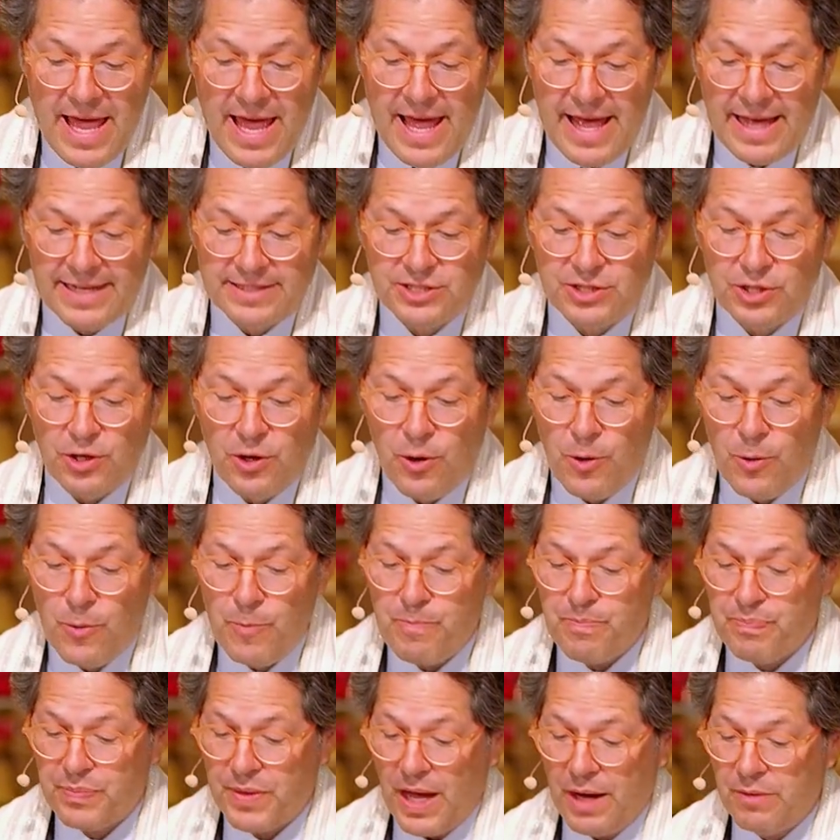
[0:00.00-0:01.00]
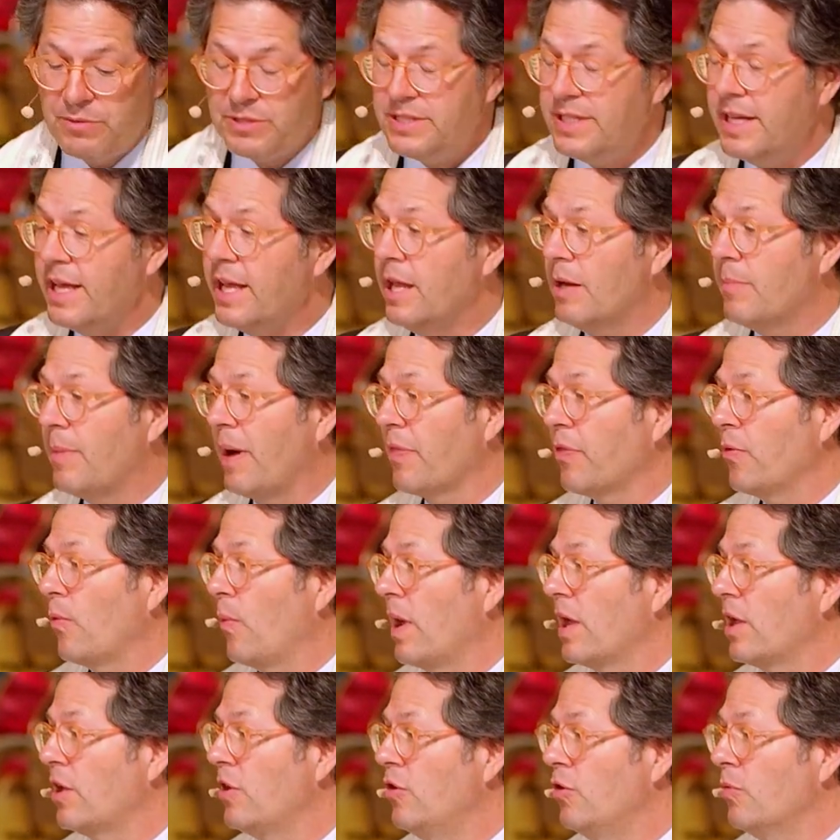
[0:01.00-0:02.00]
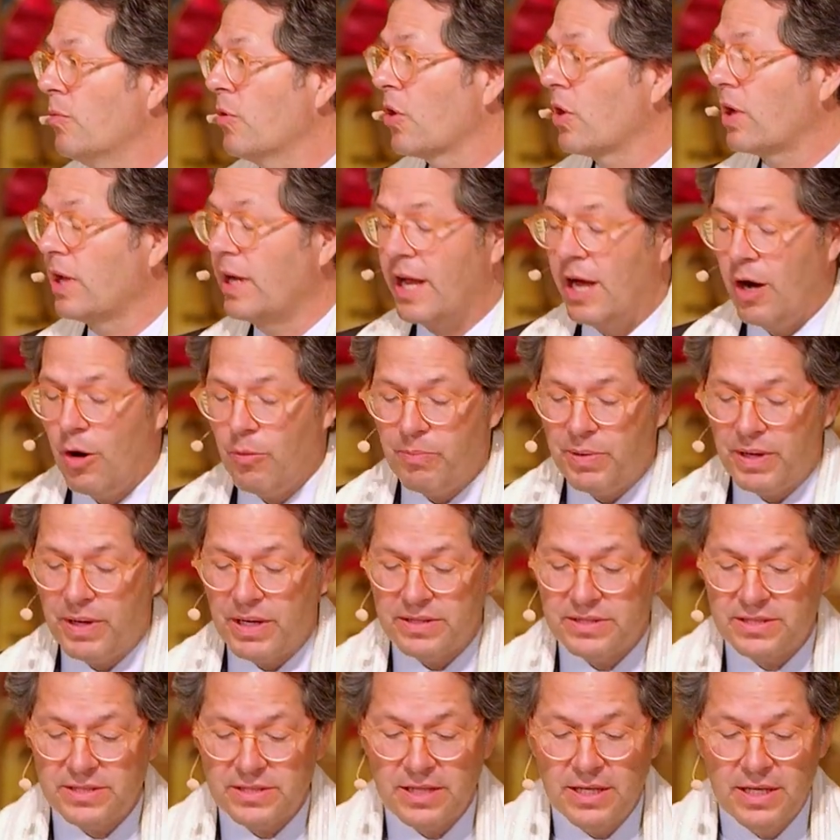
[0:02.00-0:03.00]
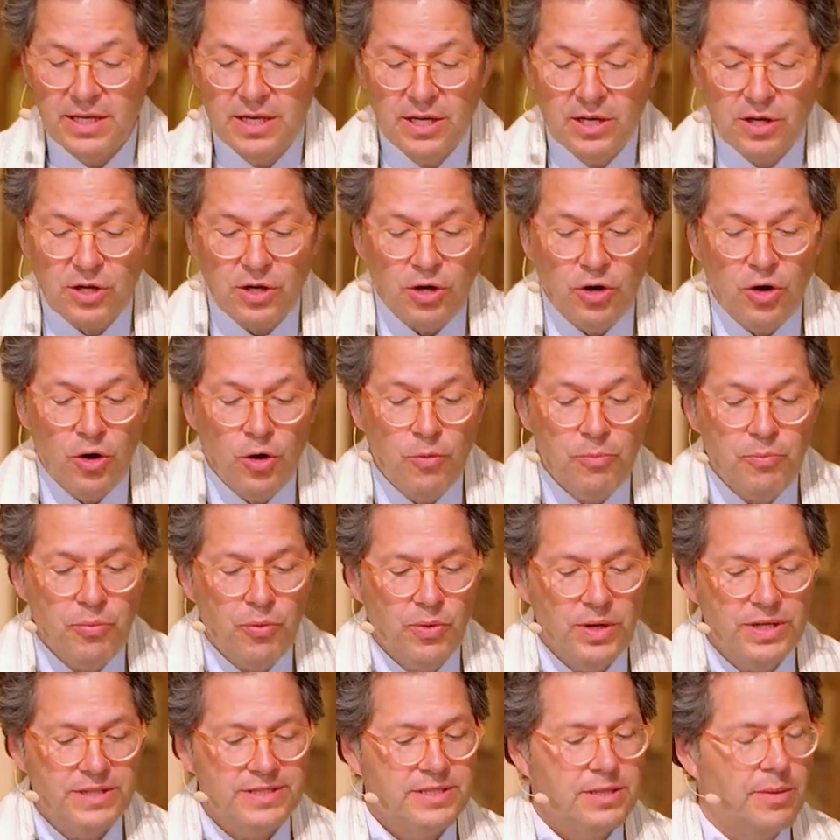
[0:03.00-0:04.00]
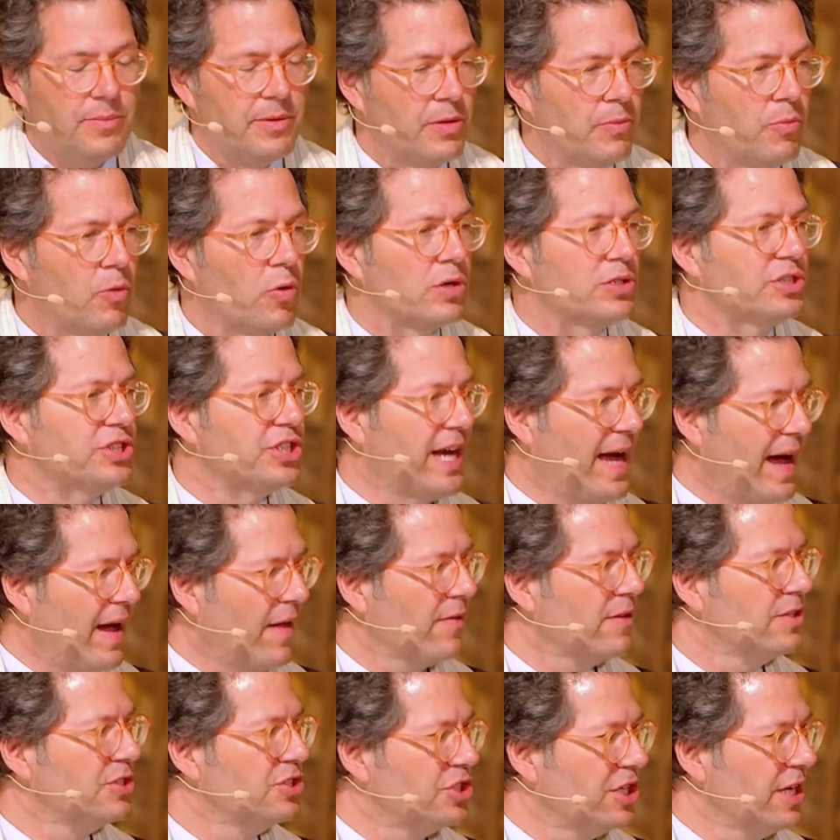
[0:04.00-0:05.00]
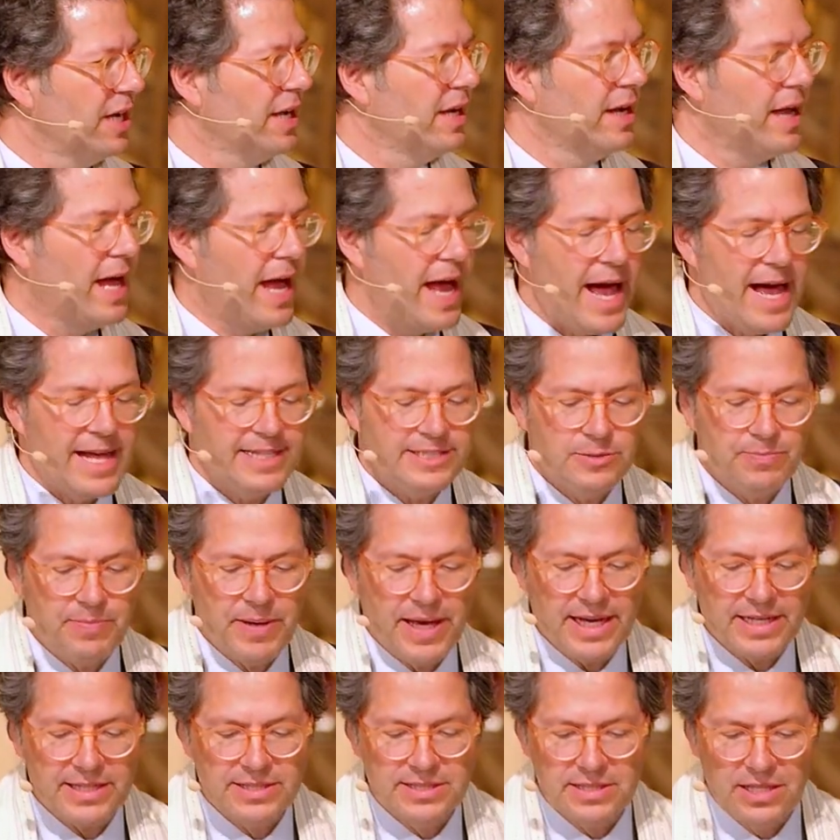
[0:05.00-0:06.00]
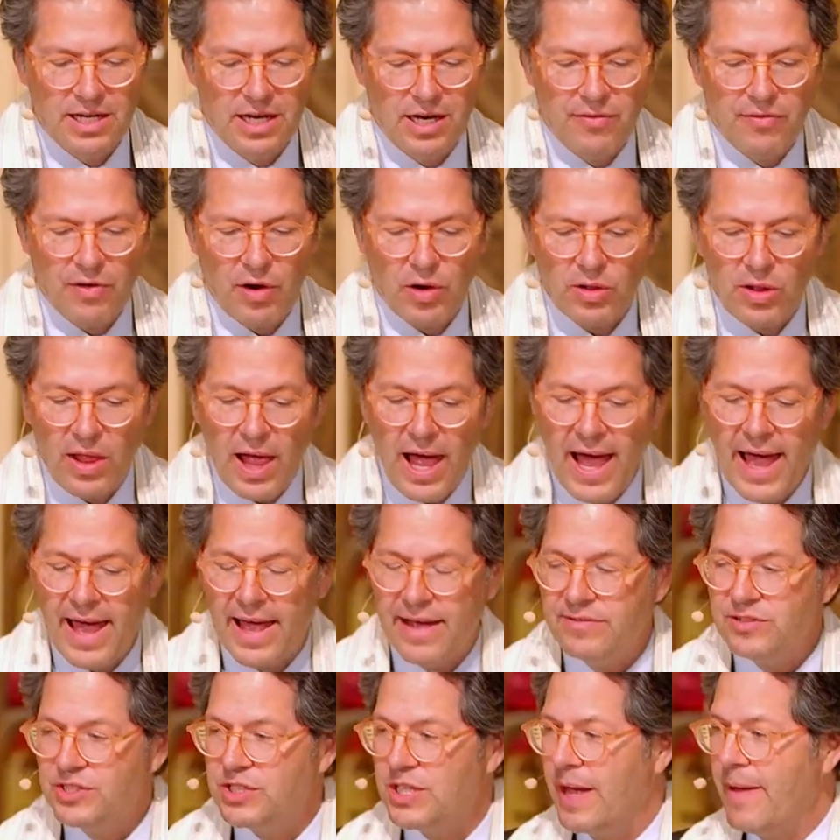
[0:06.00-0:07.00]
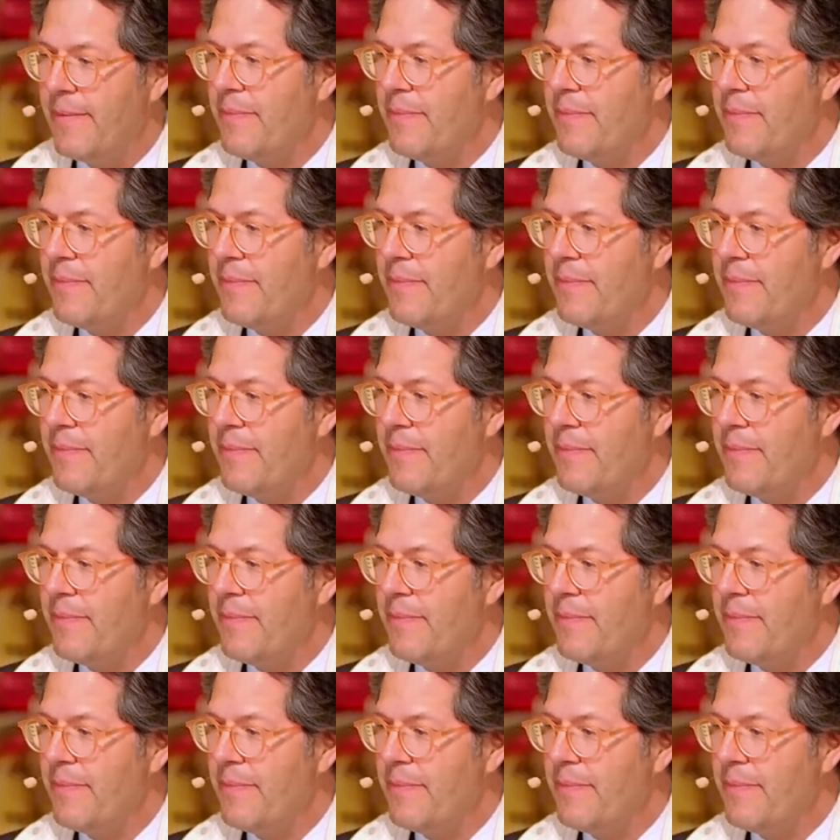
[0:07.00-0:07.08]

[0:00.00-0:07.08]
And so I was thinking about the way humor can help us cope with some of the more challenging aspects of our lives.